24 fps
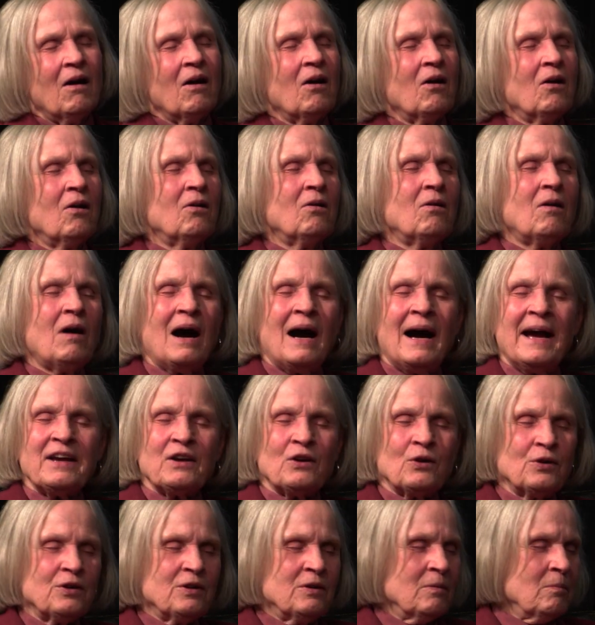"Oh, I
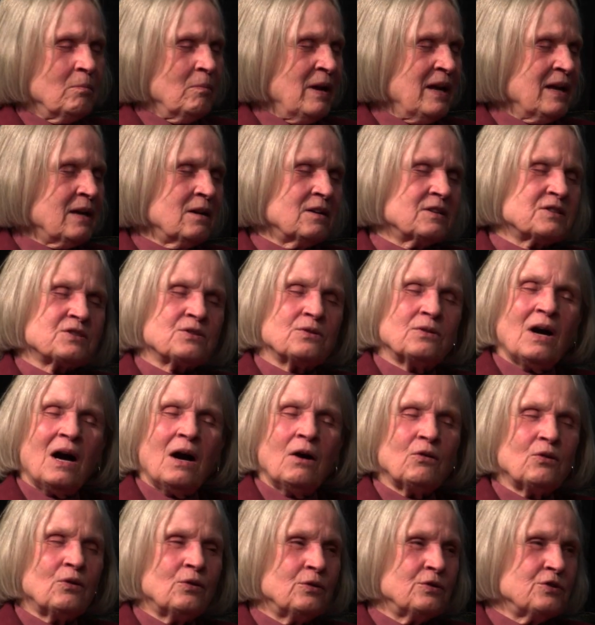couldn't make it," so
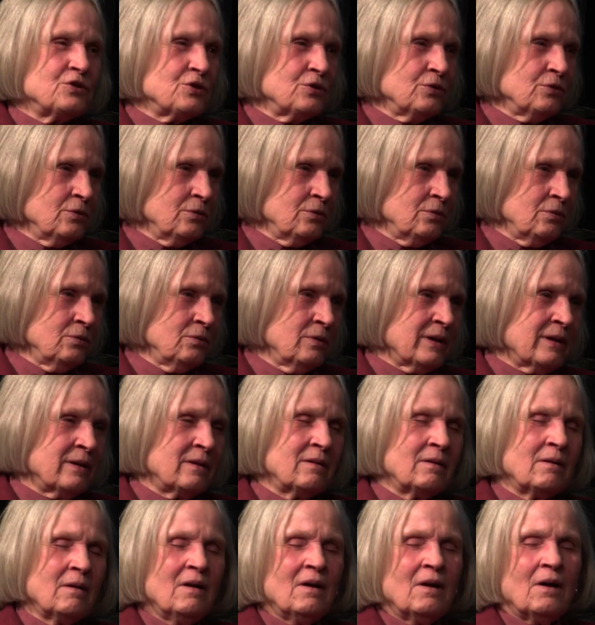how could you?
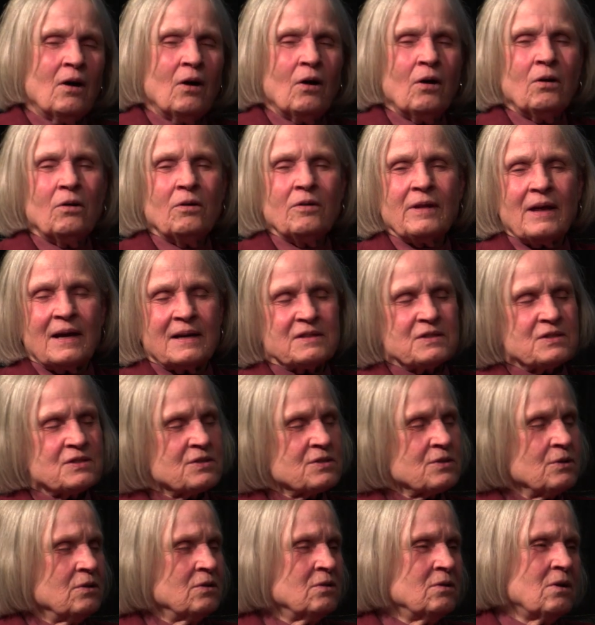And "Oh, that's
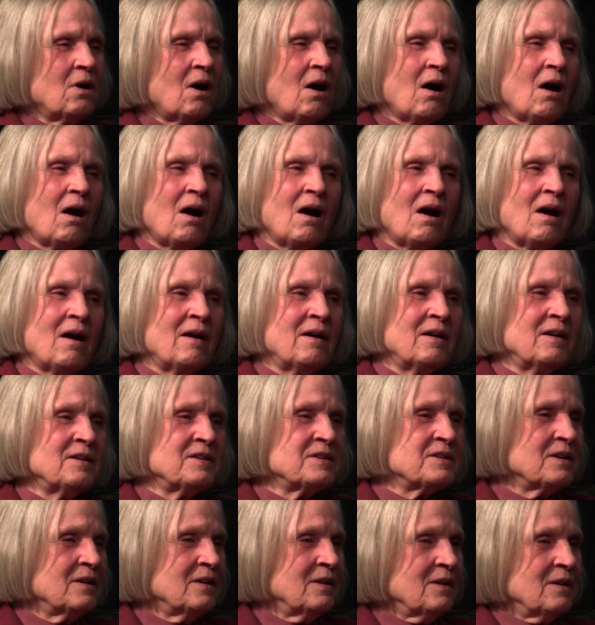so
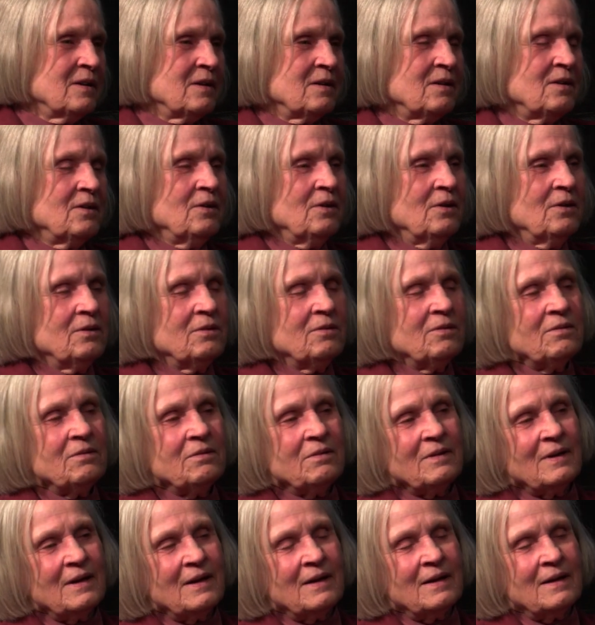hard." You know,
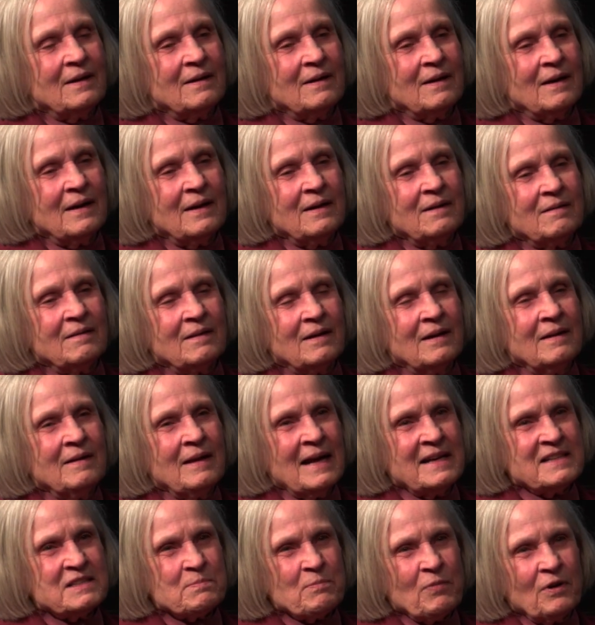and
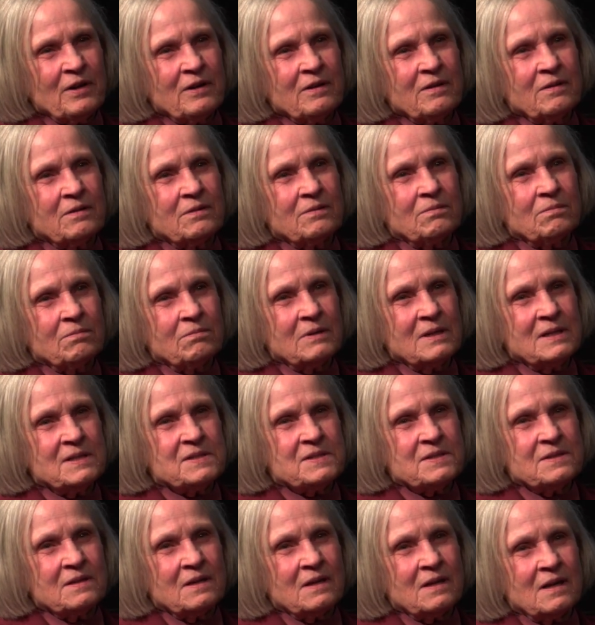that's part of the
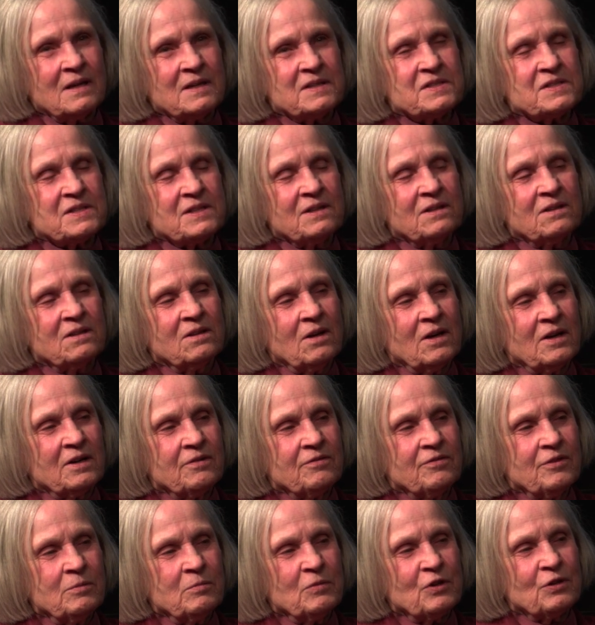reason that I see a lot
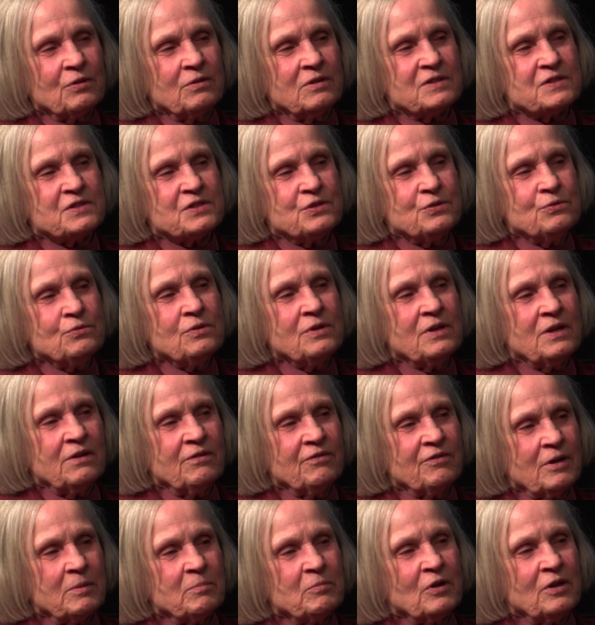of immigrants do
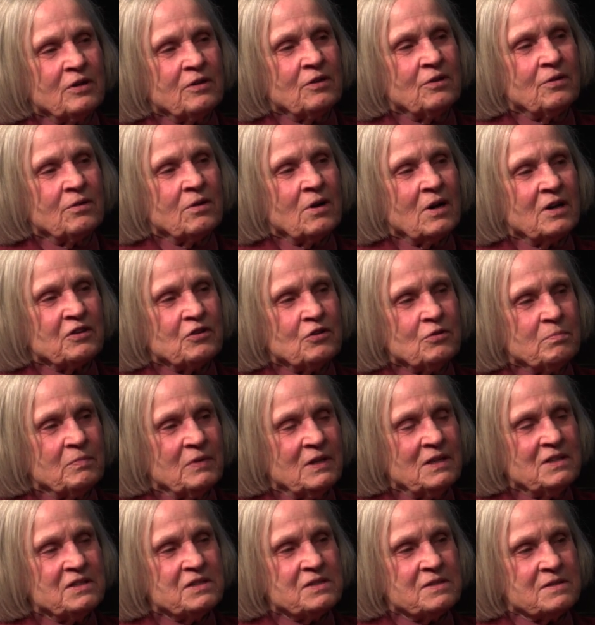give up on their
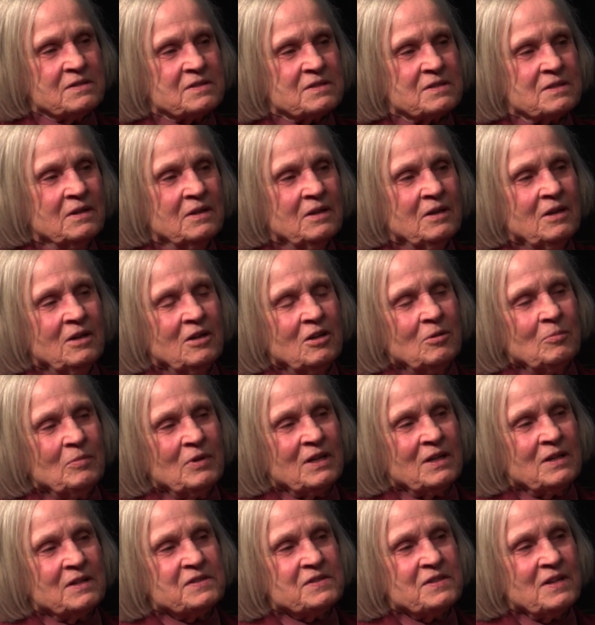occupations,
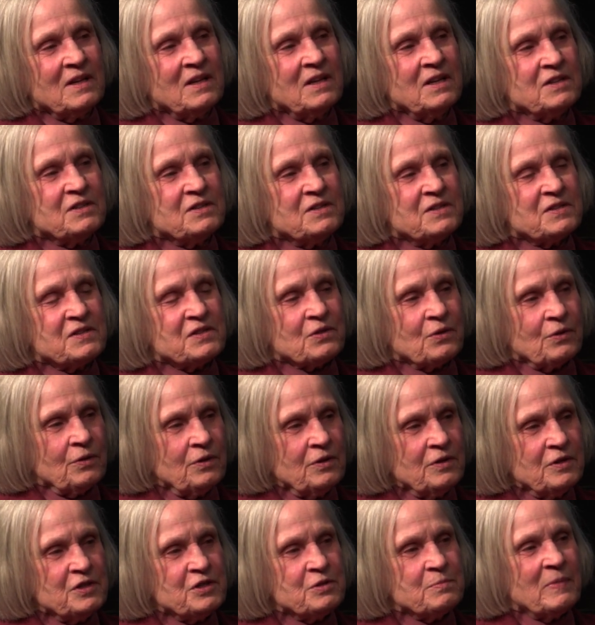because they get
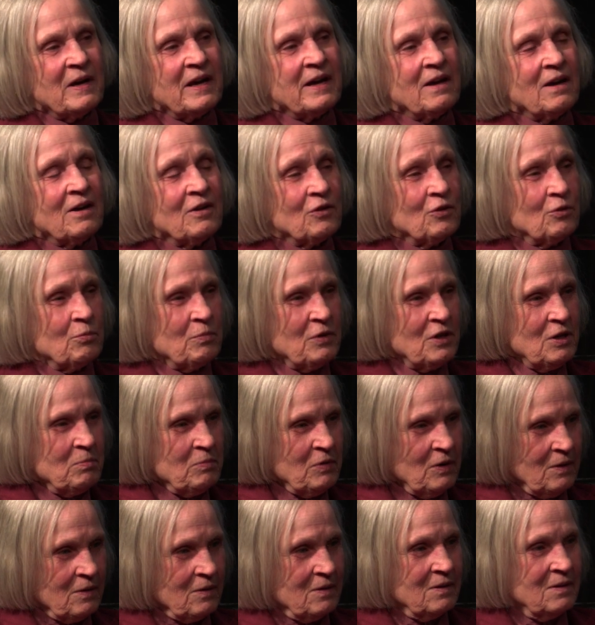discouraged by other
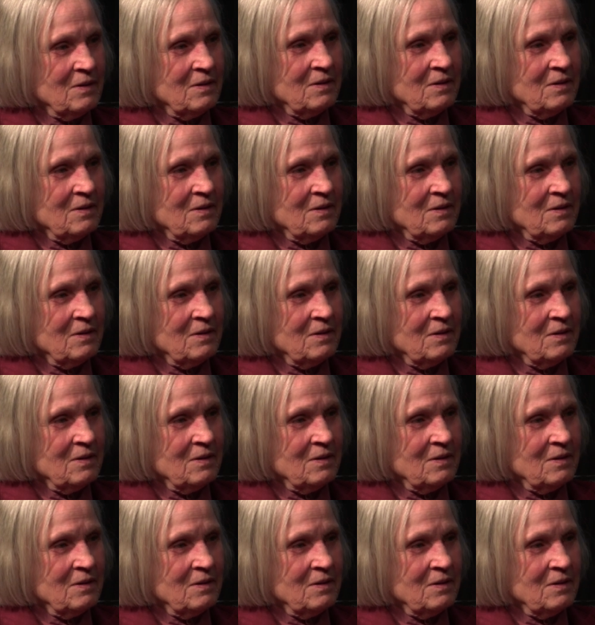people.